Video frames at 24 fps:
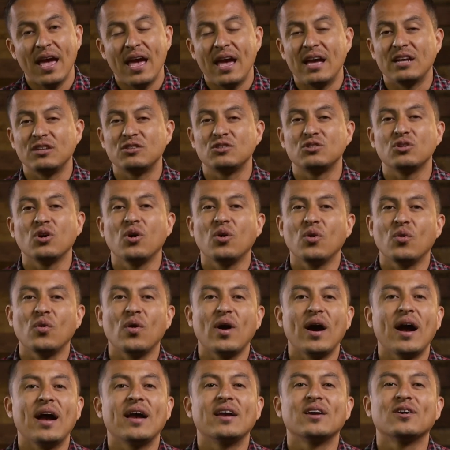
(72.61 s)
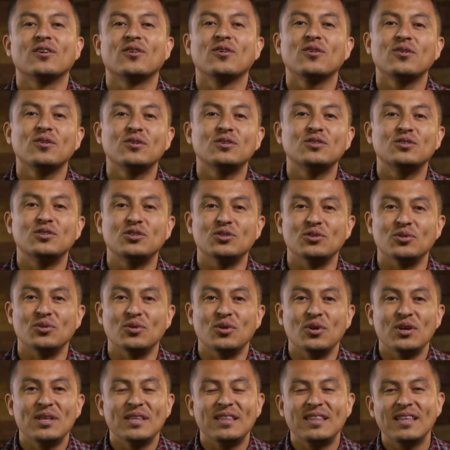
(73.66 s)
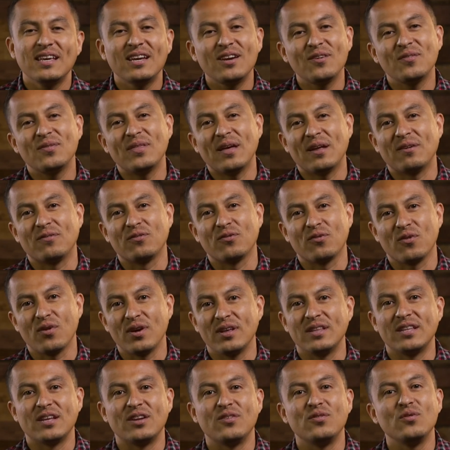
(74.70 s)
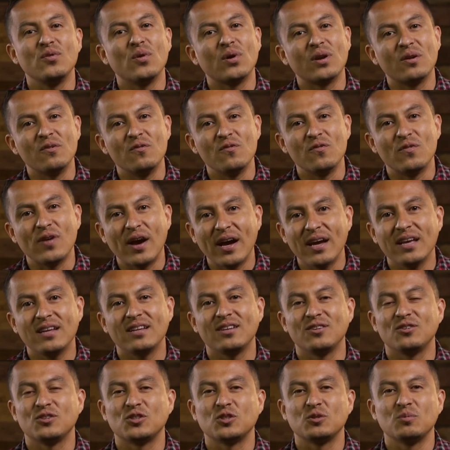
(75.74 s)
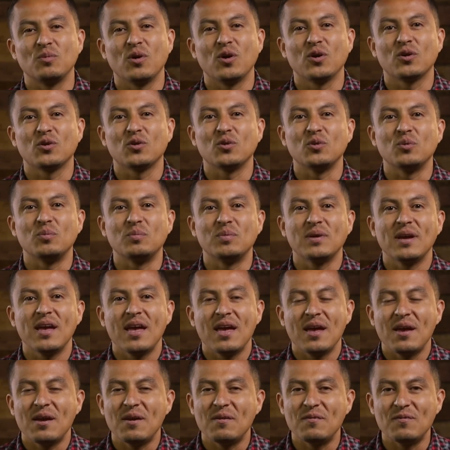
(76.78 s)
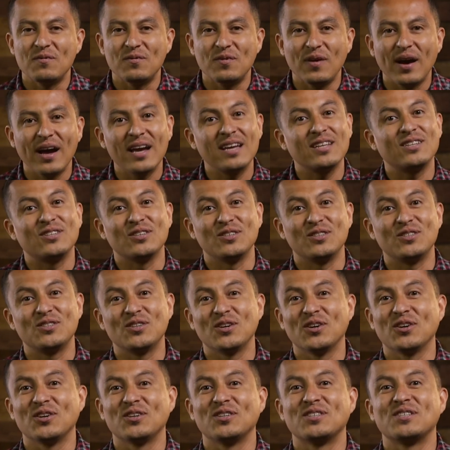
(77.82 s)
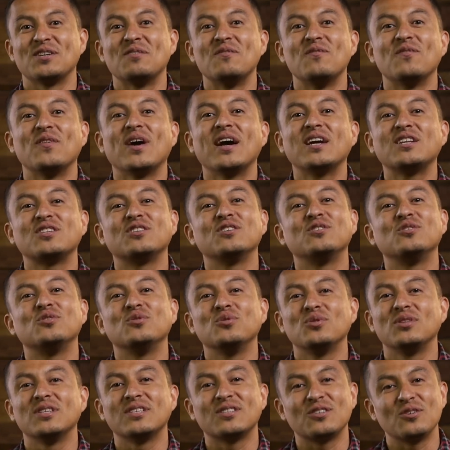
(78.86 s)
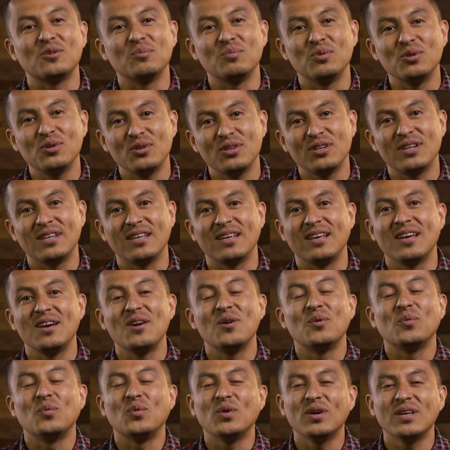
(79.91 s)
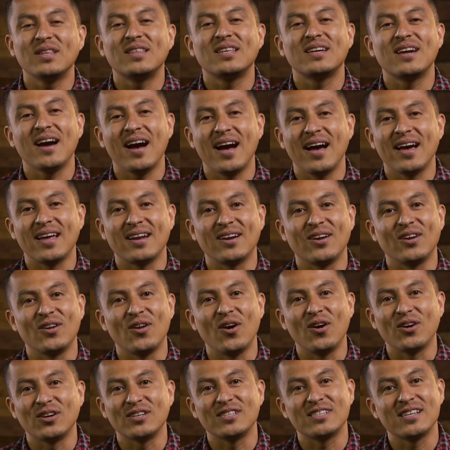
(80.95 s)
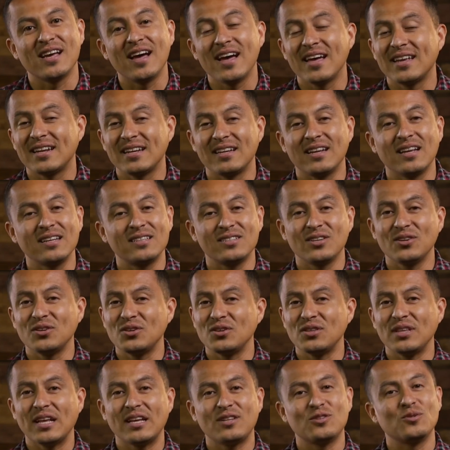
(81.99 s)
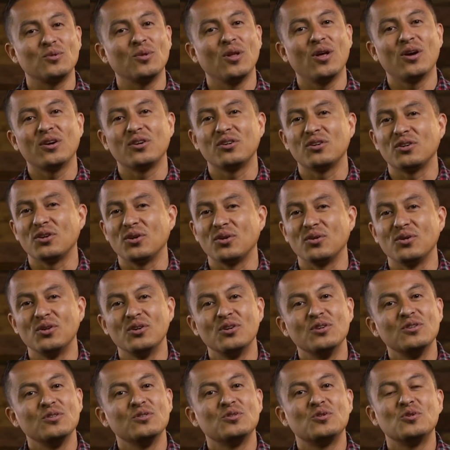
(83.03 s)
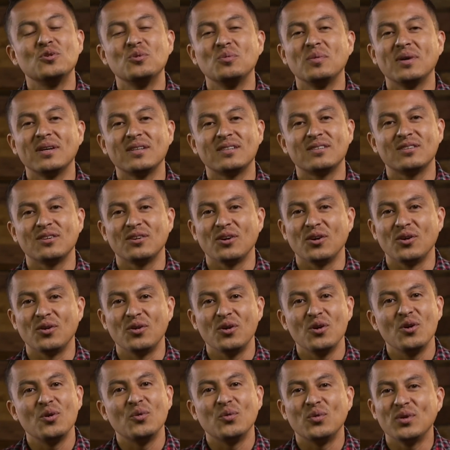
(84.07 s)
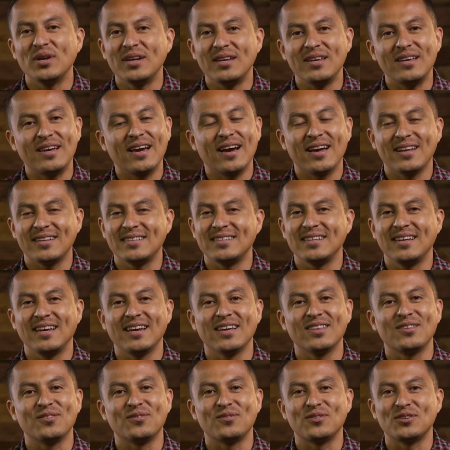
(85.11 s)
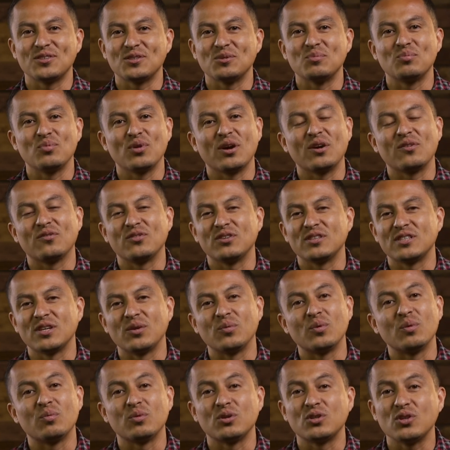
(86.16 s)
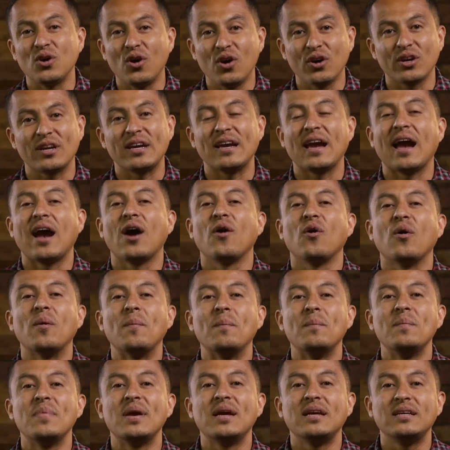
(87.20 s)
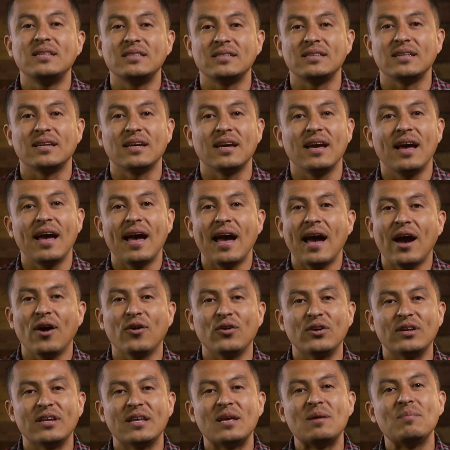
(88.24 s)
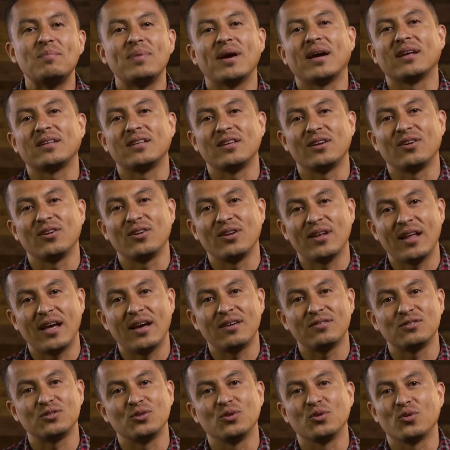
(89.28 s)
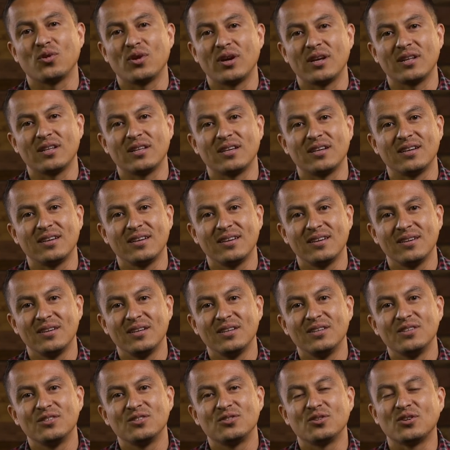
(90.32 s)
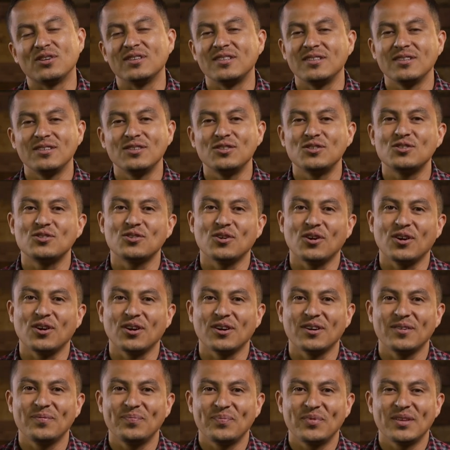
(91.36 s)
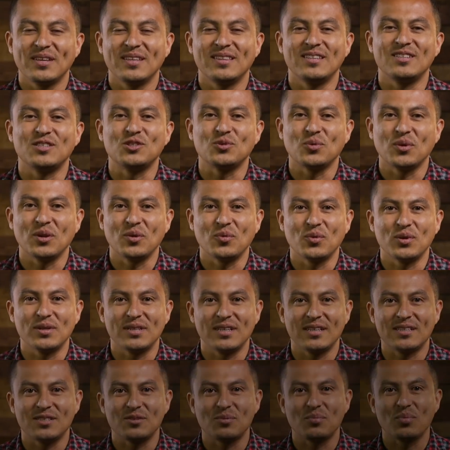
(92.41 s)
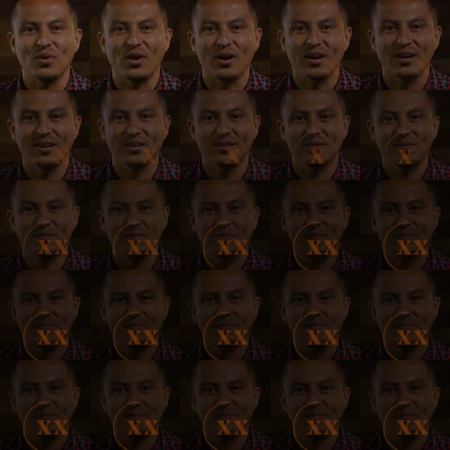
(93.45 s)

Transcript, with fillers: And so I encourage you, think of that friend that you want to invite in your small group, invite to church, invite to do this community with God alongside. And I'll tell you, not too long ago, two months ago, we got together for some breakfast and we were talking how amazing, how it impacted our lives so greatly. So continue strong in these 21 days of prayer.